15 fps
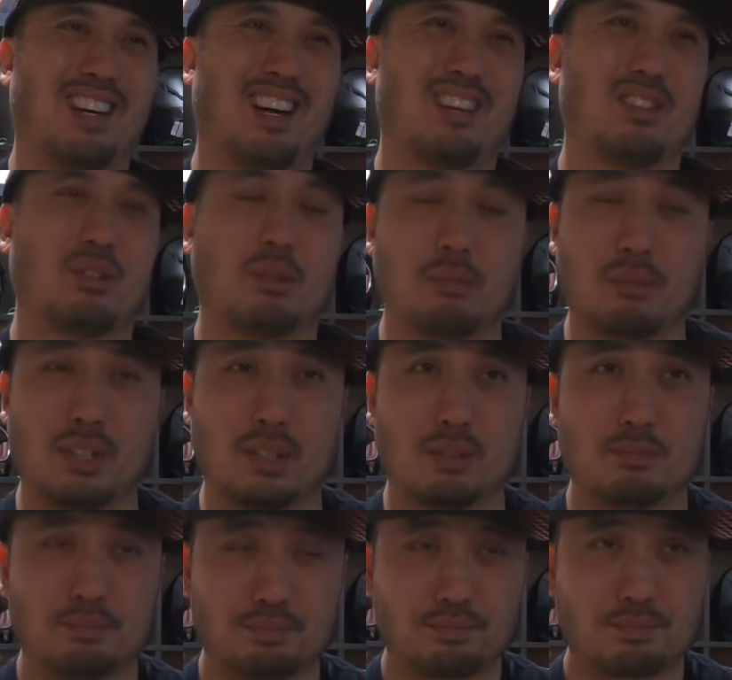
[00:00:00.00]
don't know what I'm gonna do.
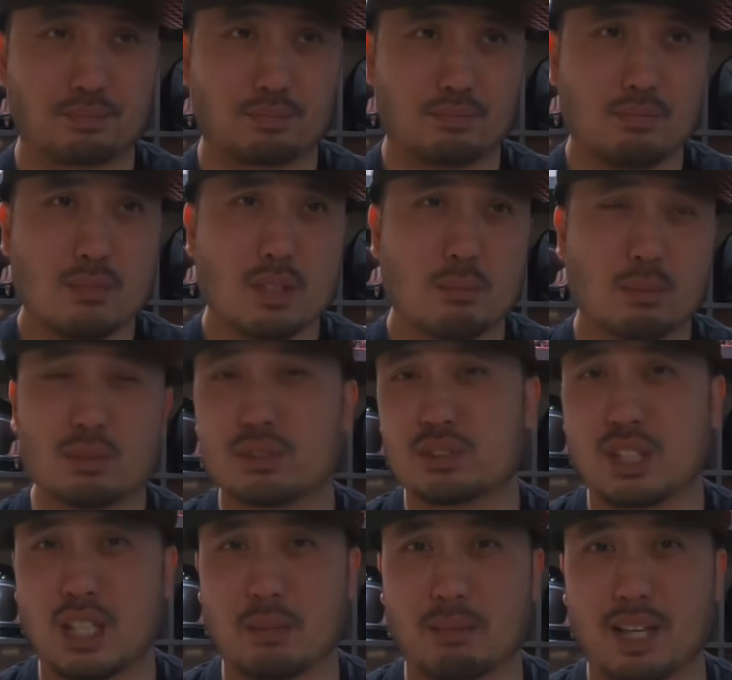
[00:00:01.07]
We'll
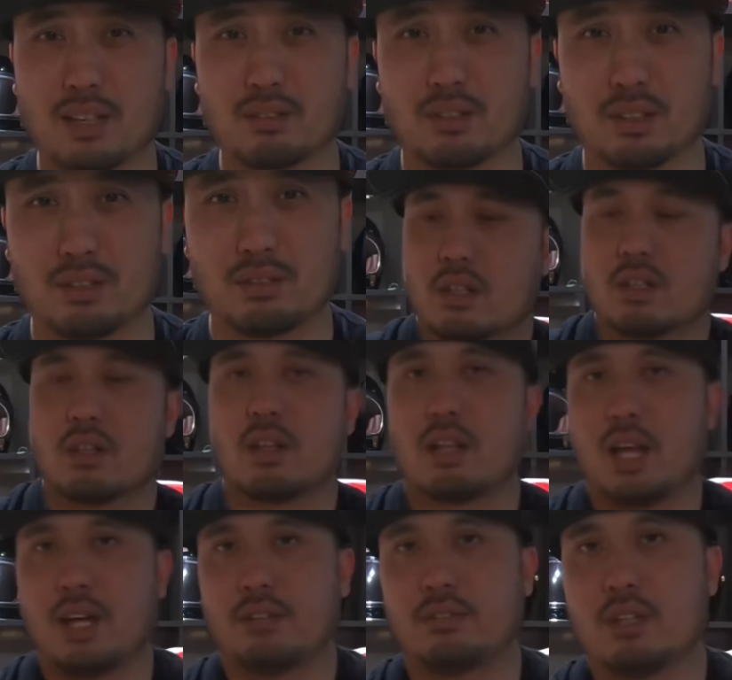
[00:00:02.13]
just keep it as is. The
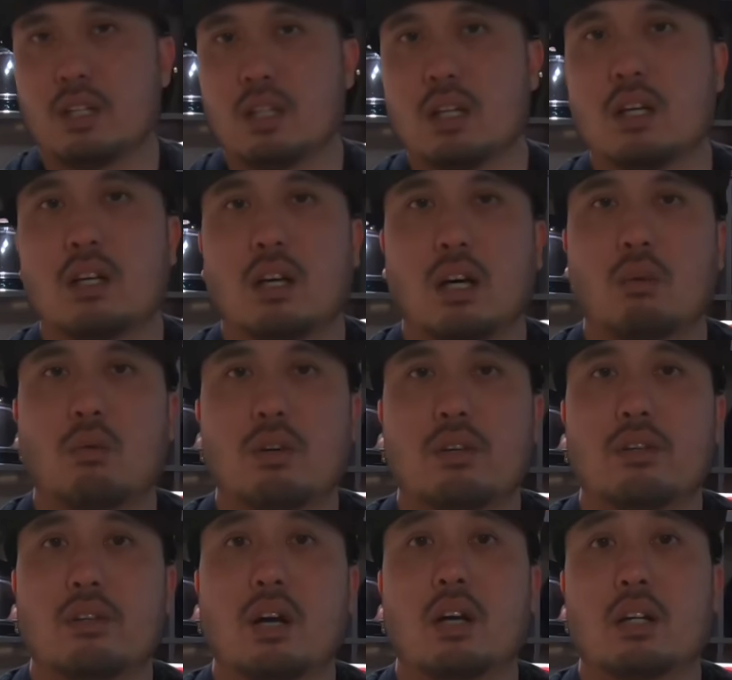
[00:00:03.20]
last thing I wanted
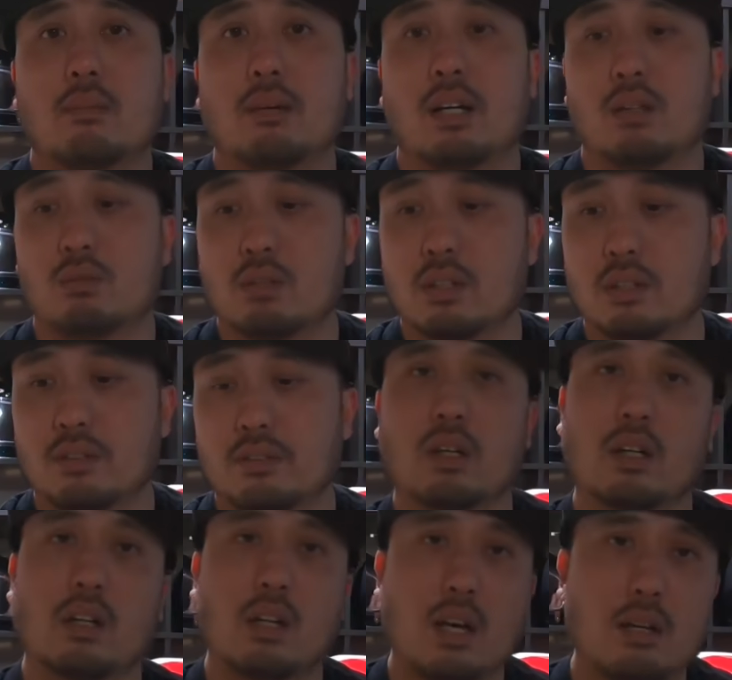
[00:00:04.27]
to talk about was
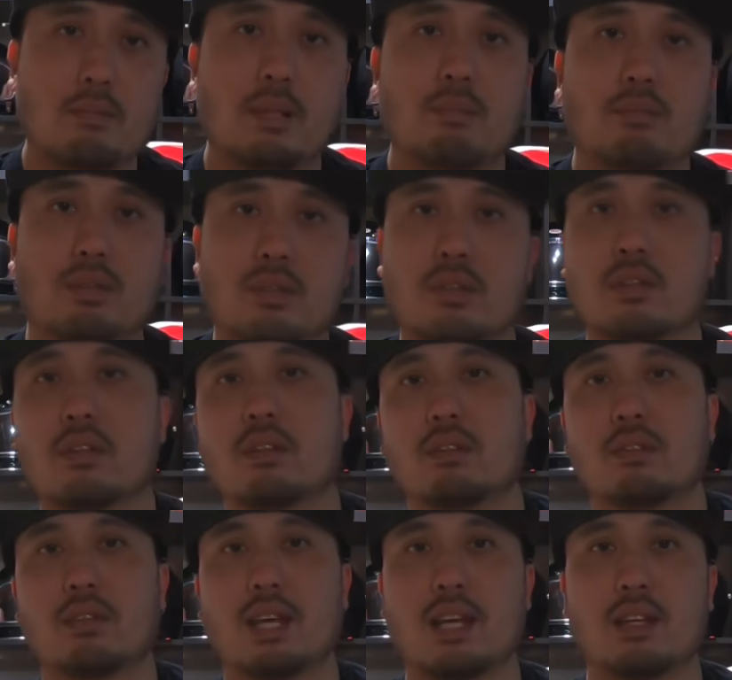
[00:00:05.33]
a lot of people are doing
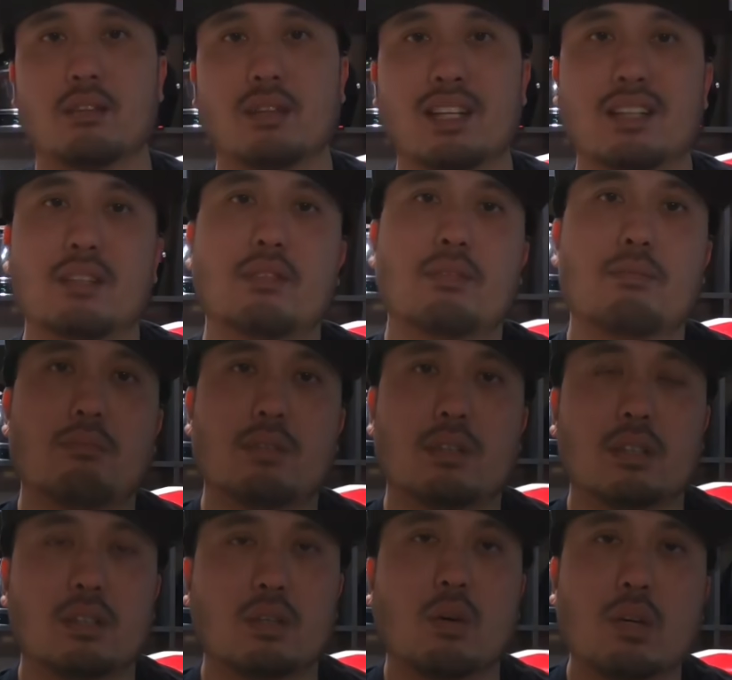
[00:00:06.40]
these days, and it's
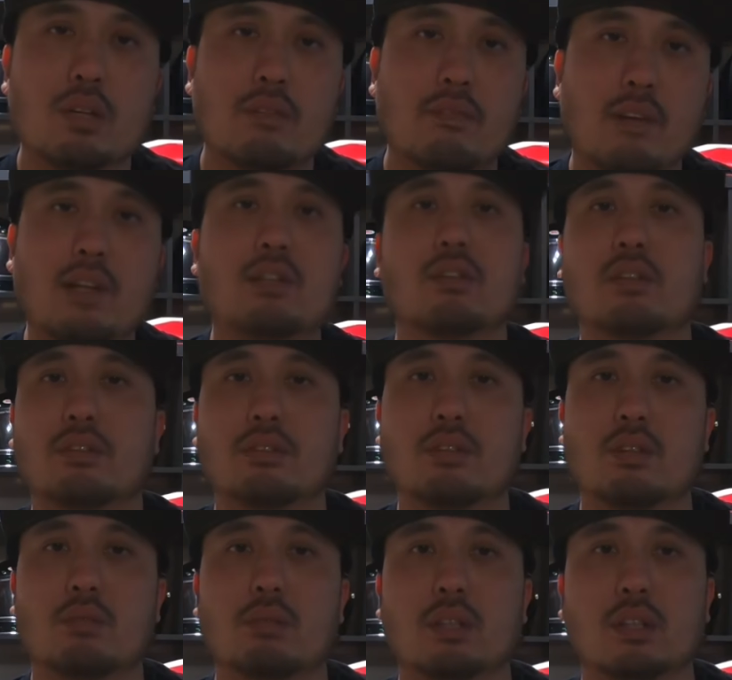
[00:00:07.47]
going fenderless in
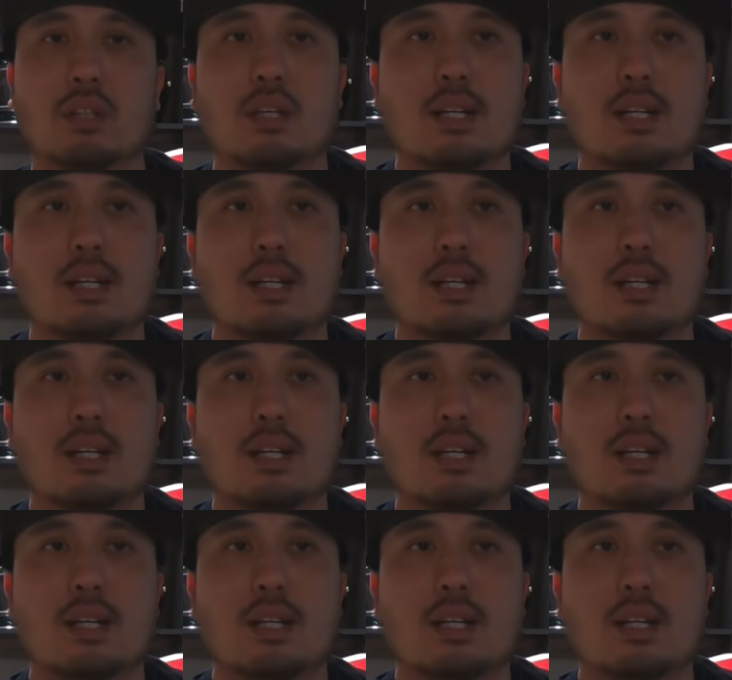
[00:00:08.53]
the rear.